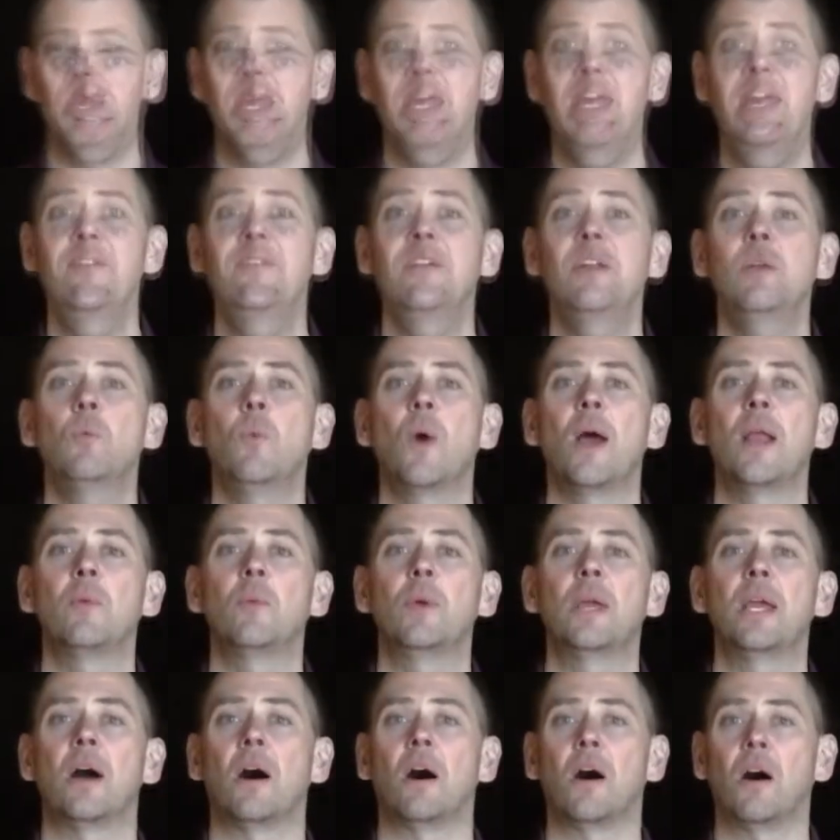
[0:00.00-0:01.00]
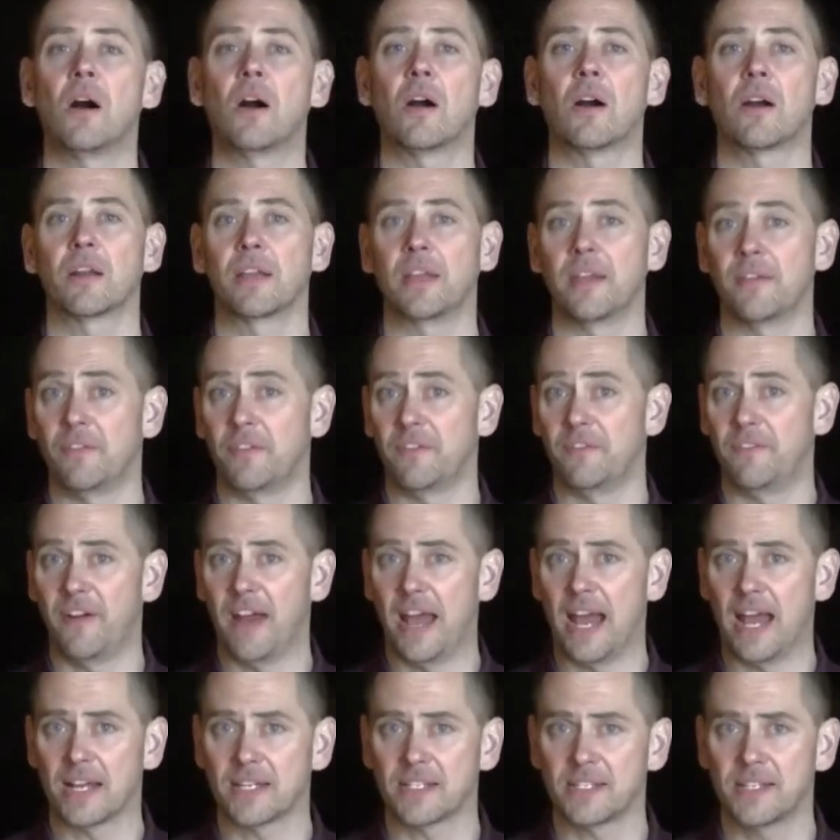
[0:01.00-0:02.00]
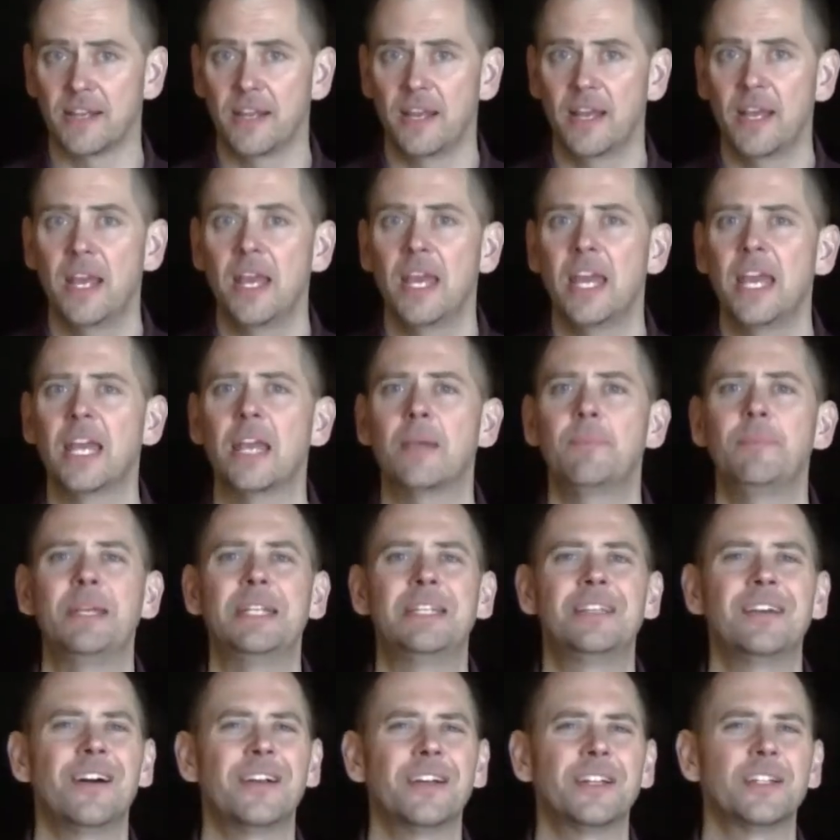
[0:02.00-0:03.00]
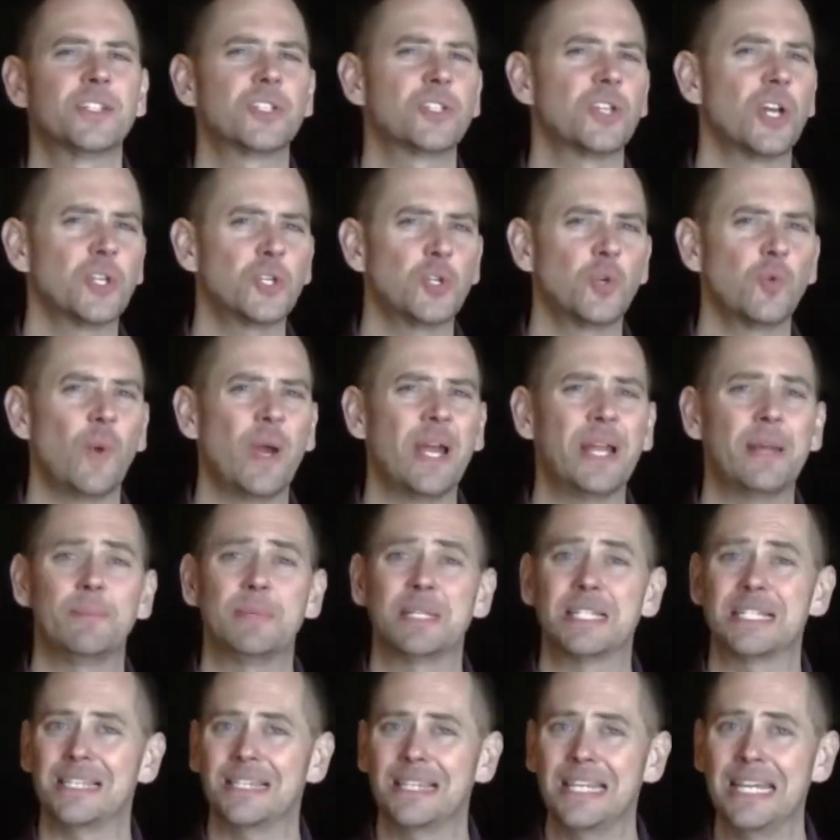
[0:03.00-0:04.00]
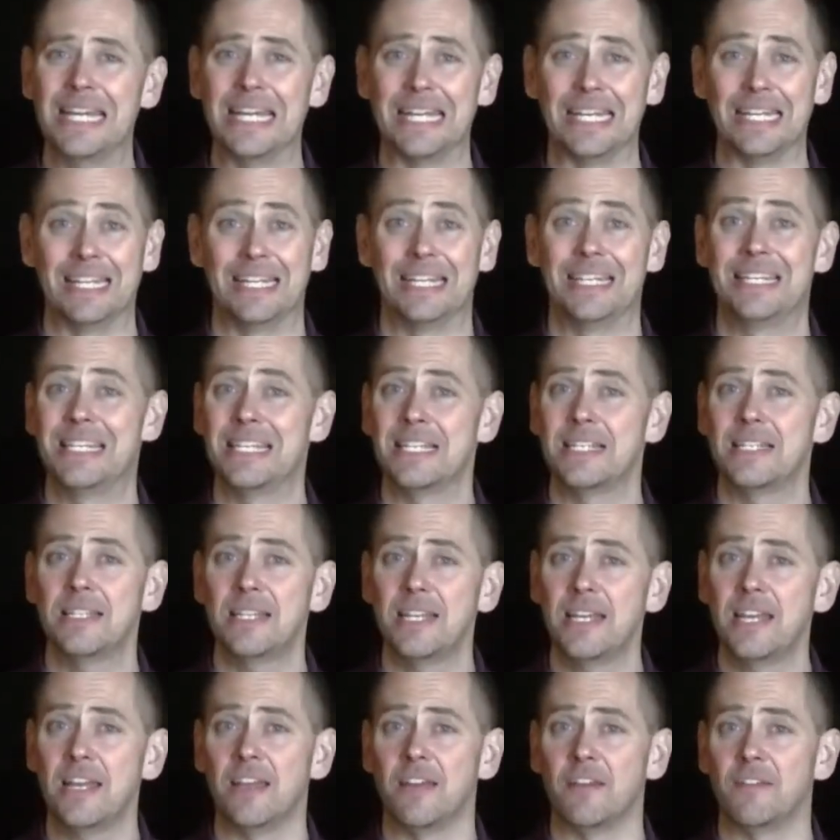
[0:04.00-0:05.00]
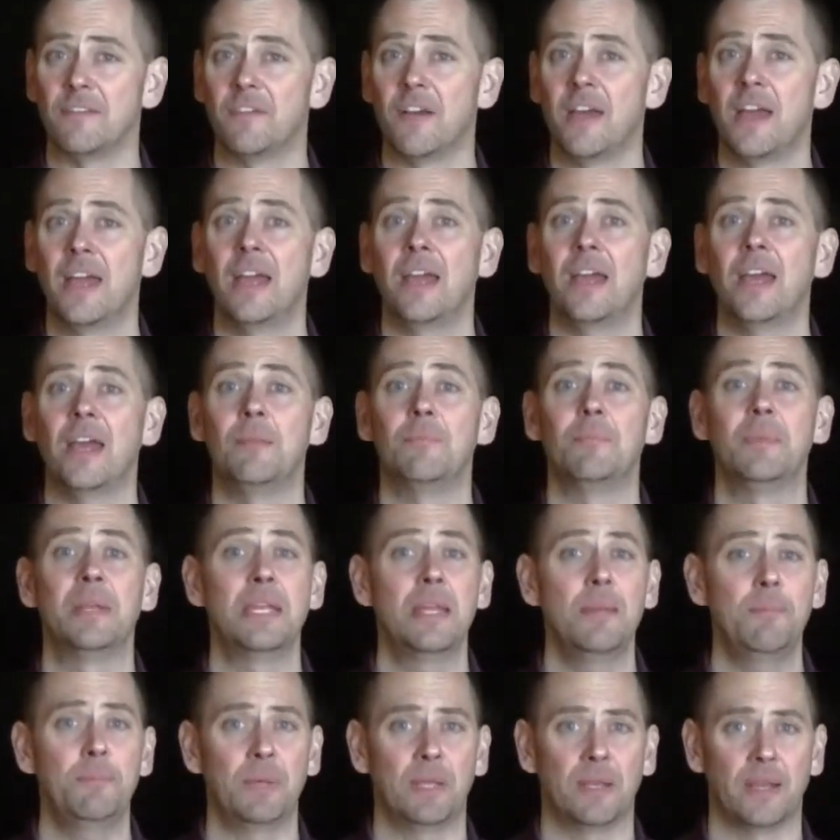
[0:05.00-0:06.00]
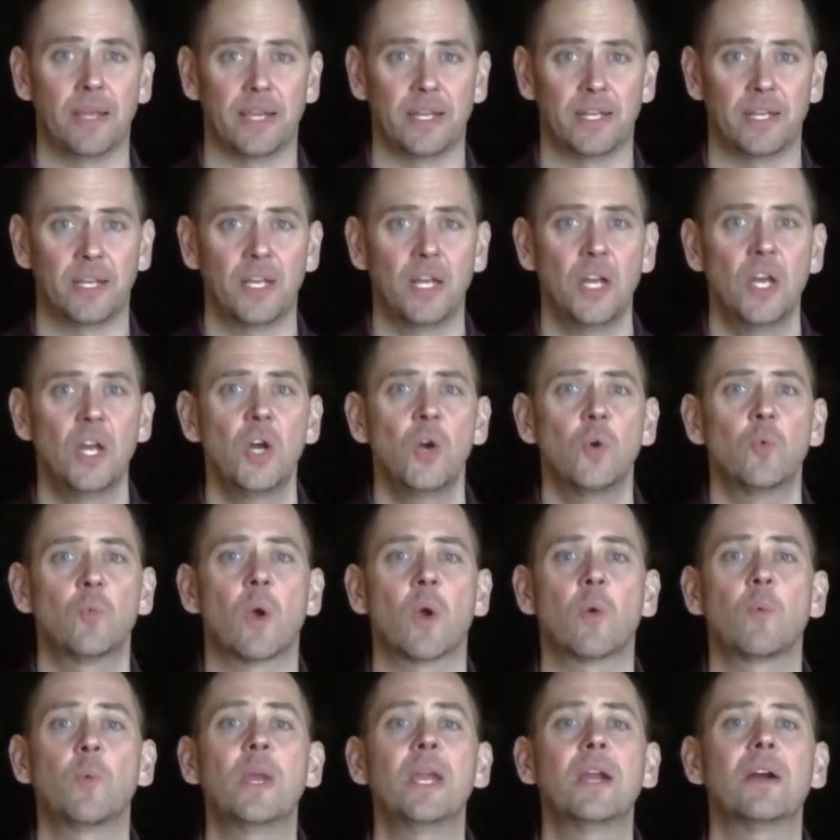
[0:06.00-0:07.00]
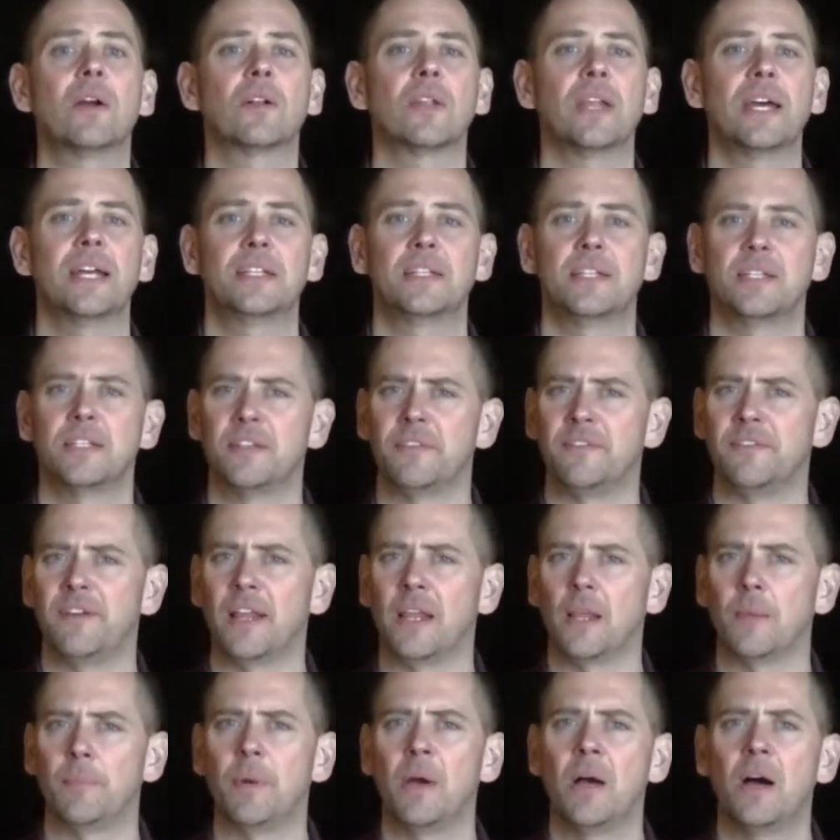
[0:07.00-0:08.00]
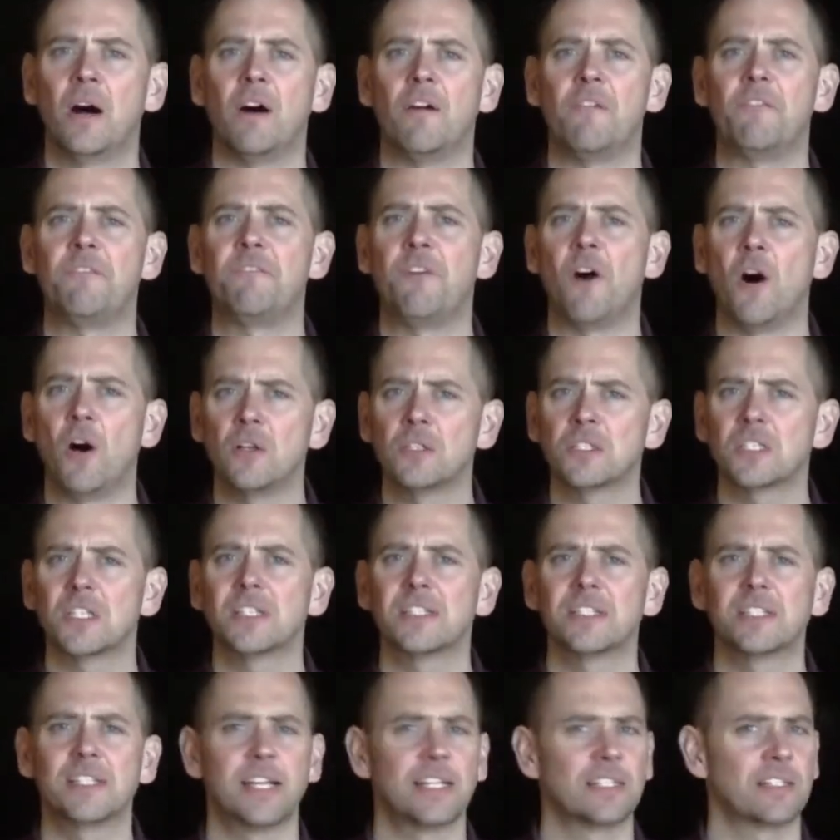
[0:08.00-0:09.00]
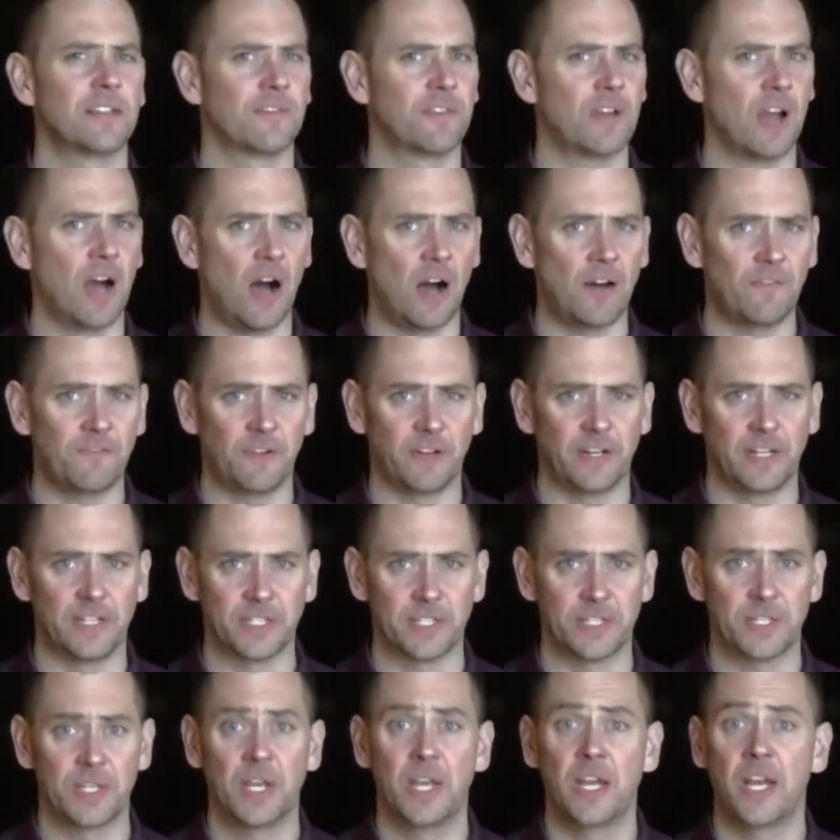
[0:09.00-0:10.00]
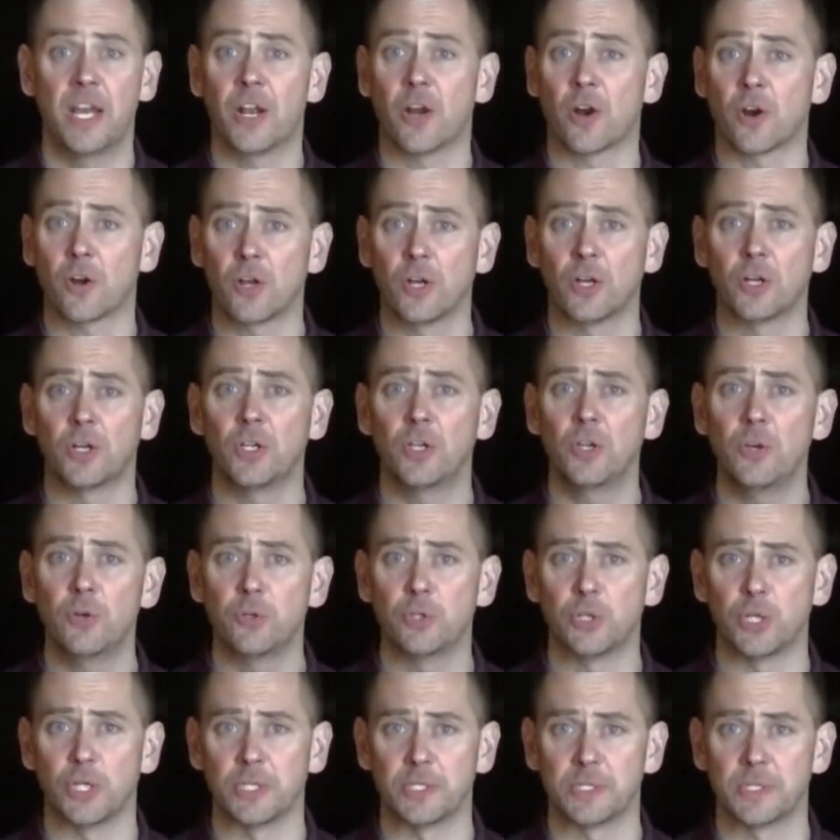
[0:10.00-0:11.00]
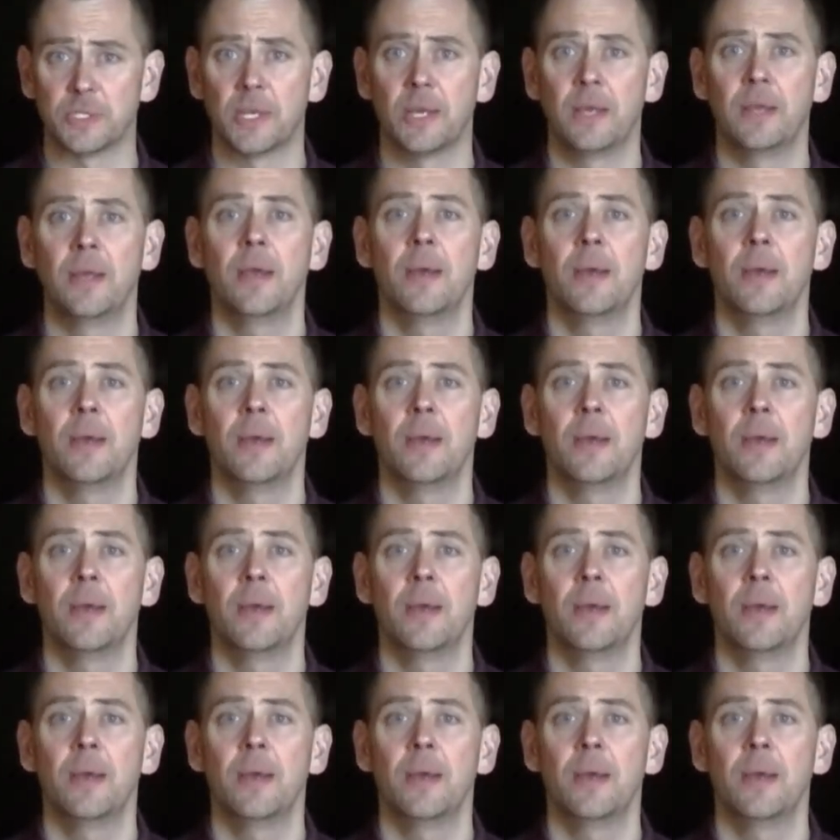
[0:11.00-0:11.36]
Even when we are given facts, it can be done in such a way to mislead, deceive, and manipulate, where we are led to develop a false sense of confidence in our conclusions